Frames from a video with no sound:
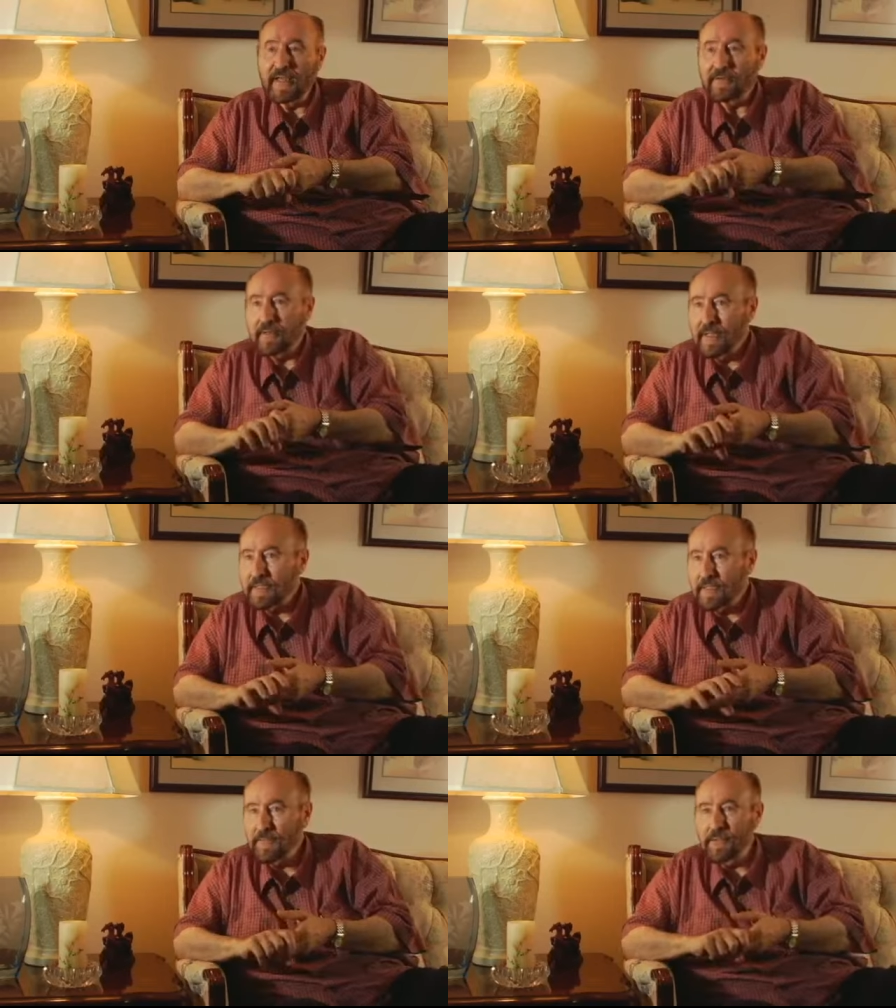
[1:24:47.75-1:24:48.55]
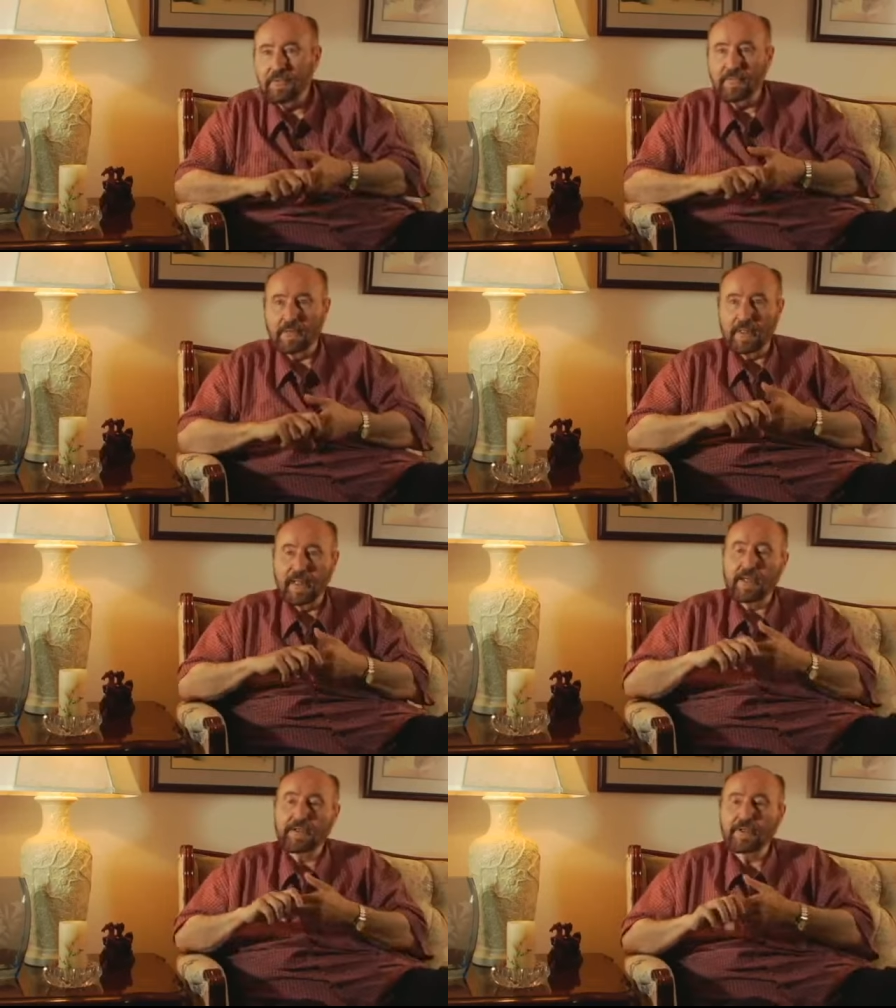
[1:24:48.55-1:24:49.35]
Flandern has a beautiful
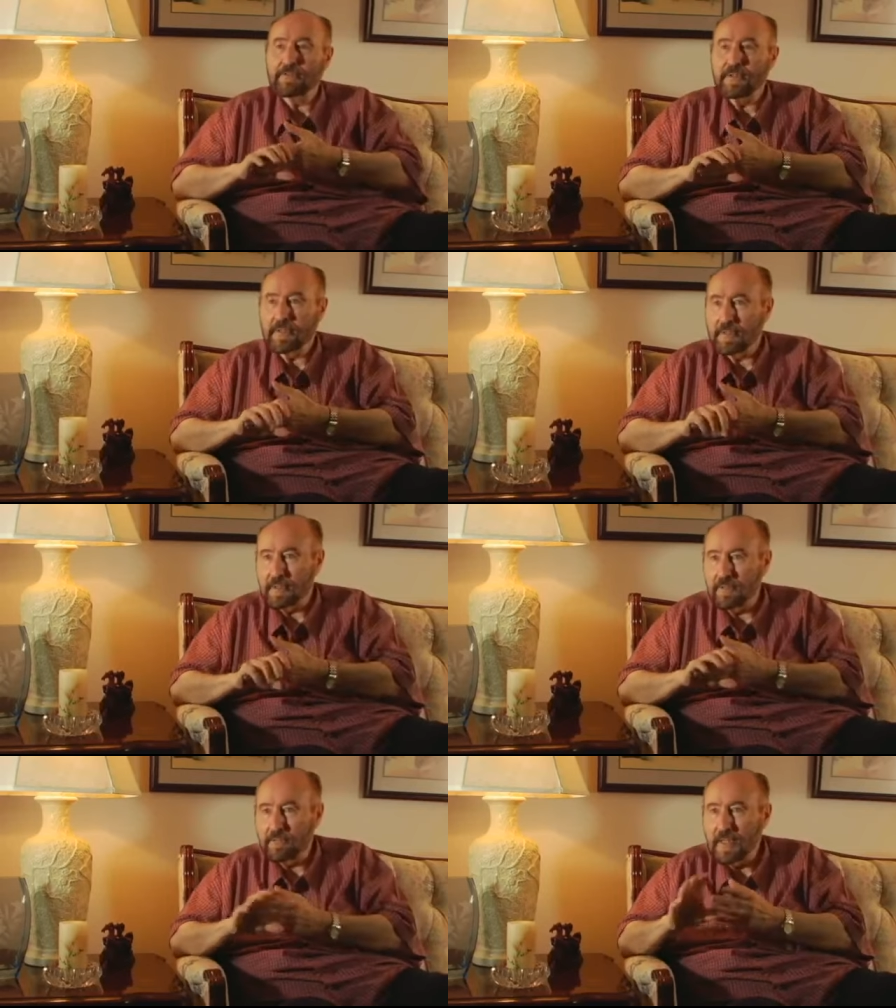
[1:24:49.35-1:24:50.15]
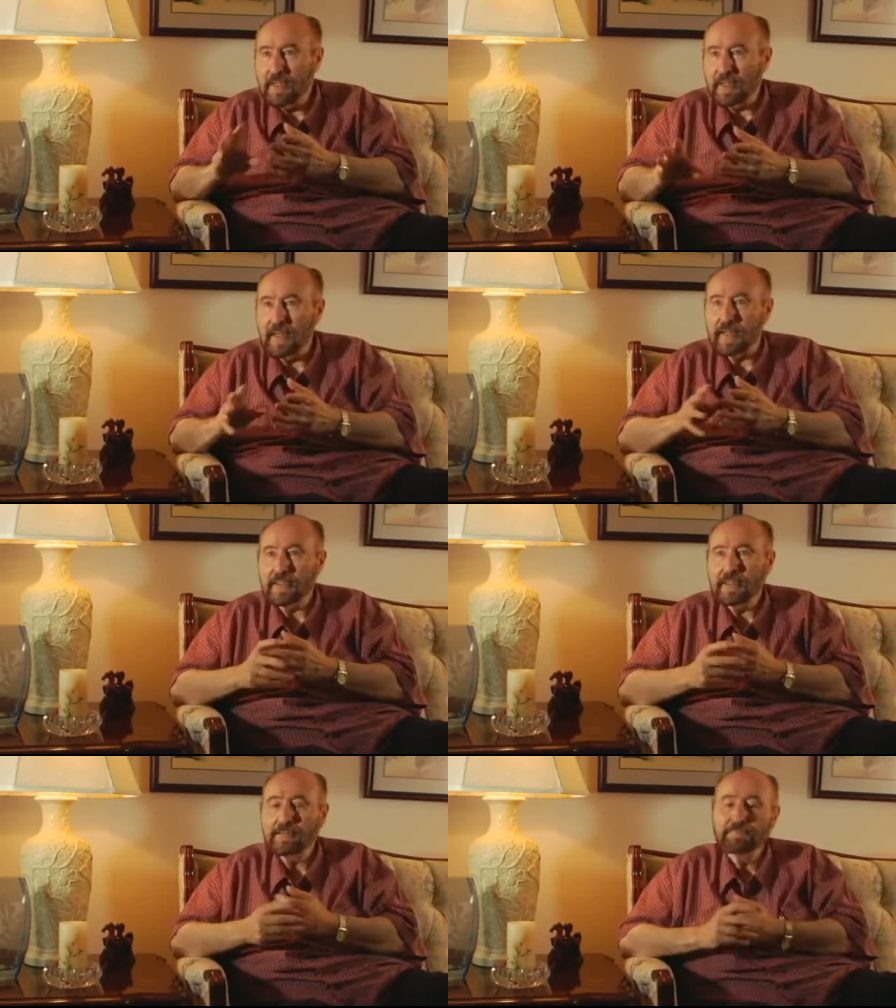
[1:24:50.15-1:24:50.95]
analogy, which is really
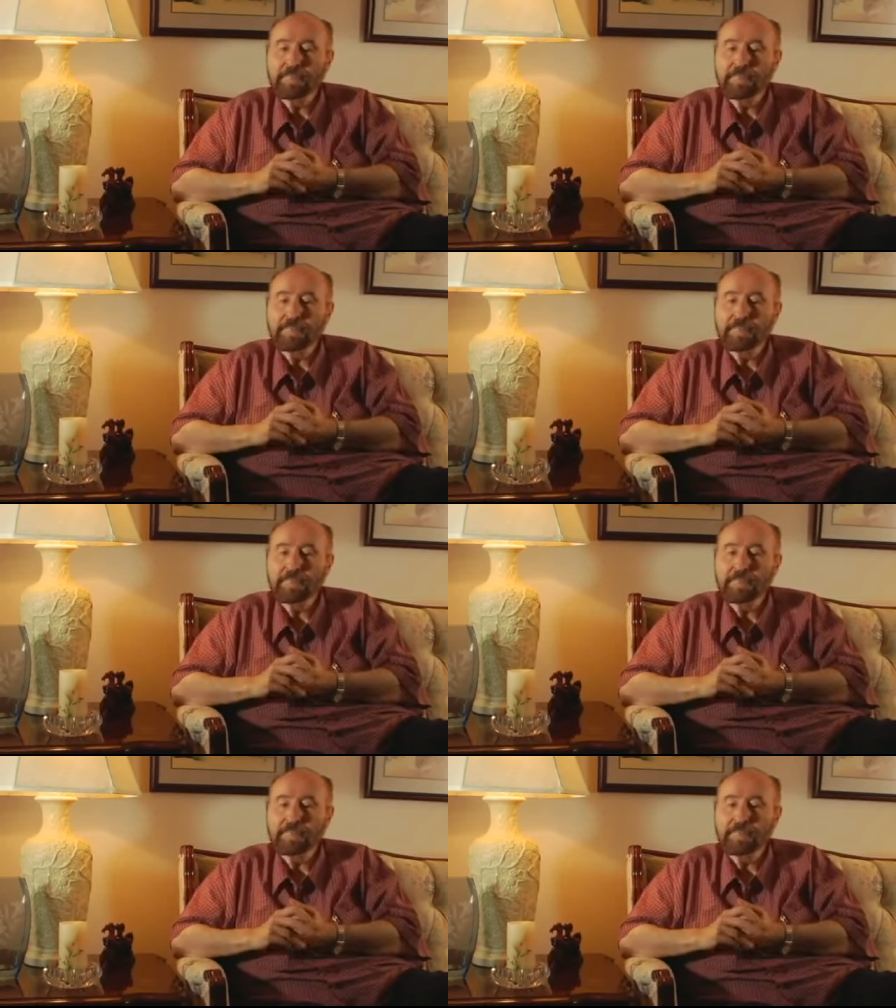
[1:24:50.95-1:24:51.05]
nice.